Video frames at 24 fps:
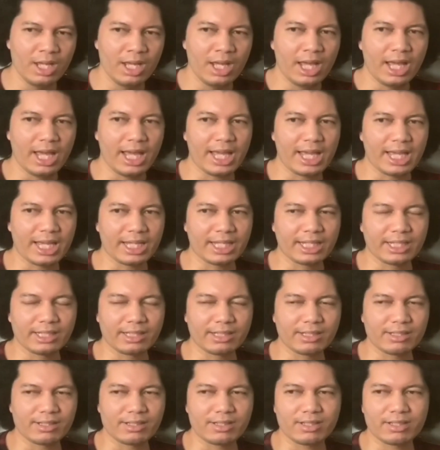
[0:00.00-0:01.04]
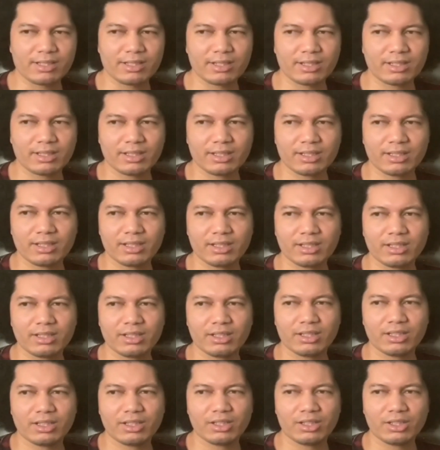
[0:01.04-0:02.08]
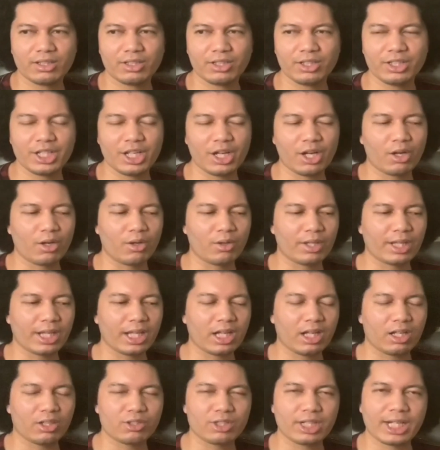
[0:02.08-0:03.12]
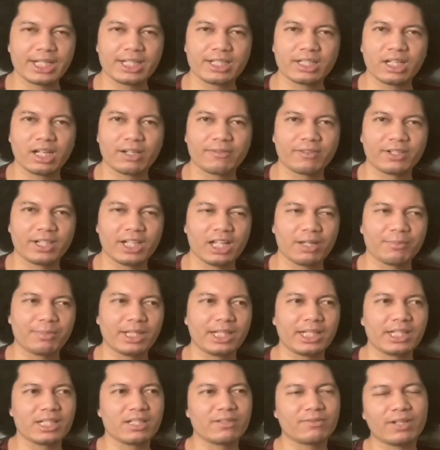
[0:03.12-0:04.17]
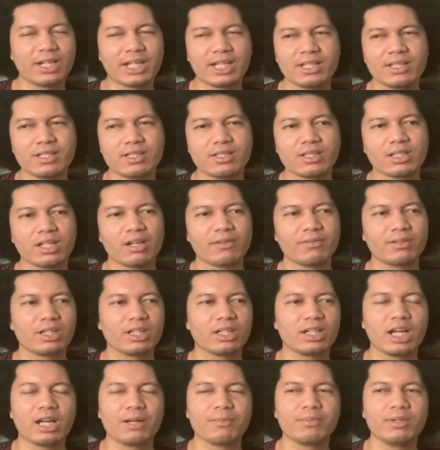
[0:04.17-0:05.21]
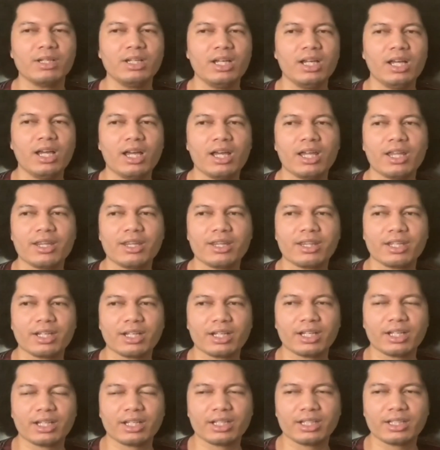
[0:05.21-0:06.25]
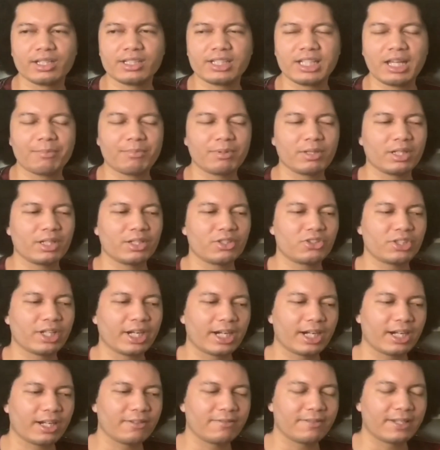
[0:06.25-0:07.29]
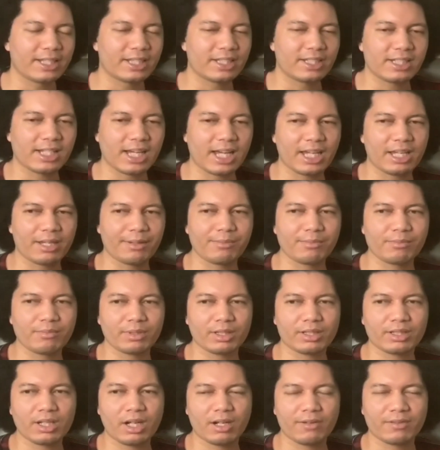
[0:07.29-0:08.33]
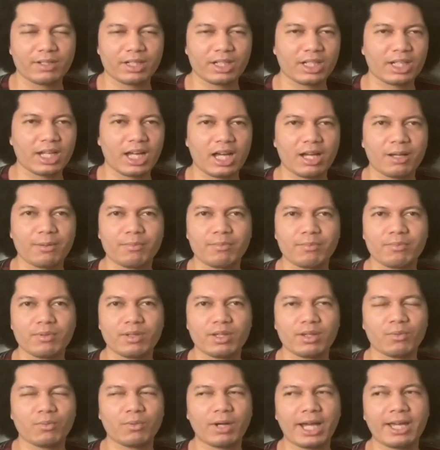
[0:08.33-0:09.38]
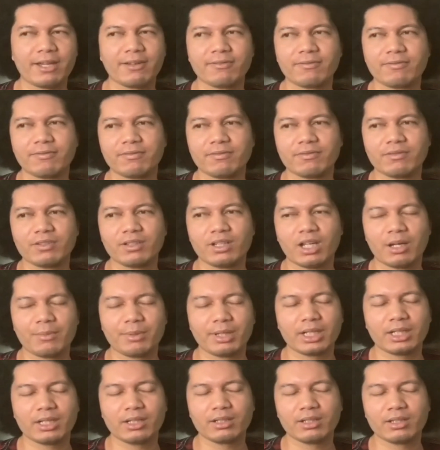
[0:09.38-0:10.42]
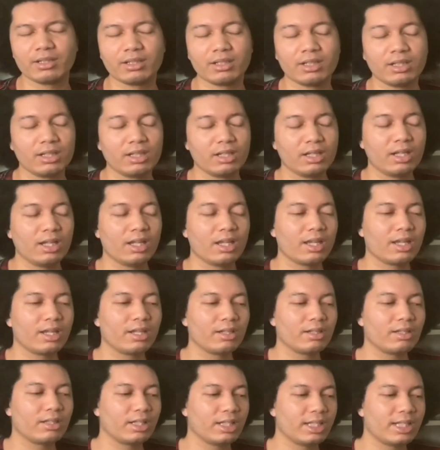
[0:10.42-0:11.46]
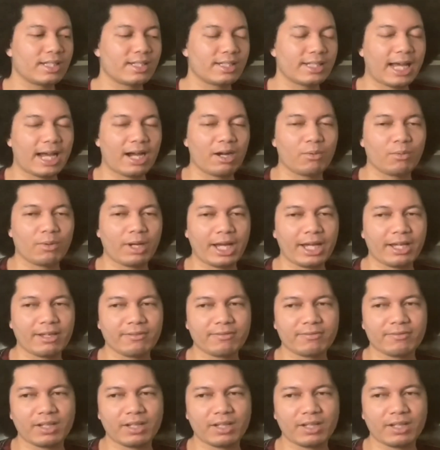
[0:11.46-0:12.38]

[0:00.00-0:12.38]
And, you know, they all tried to cover it up. He and his friends covered it up. The deputy sheriff at the time covered it up. The wife, I mean, his now wife,